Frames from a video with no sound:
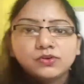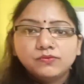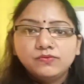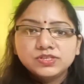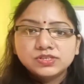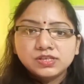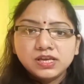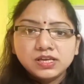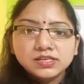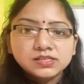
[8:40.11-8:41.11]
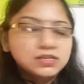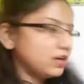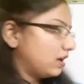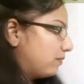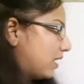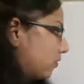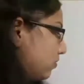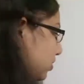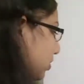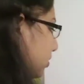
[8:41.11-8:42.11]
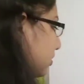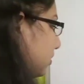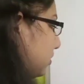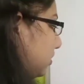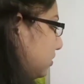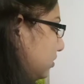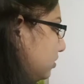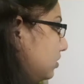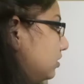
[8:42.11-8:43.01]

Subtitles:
which says about the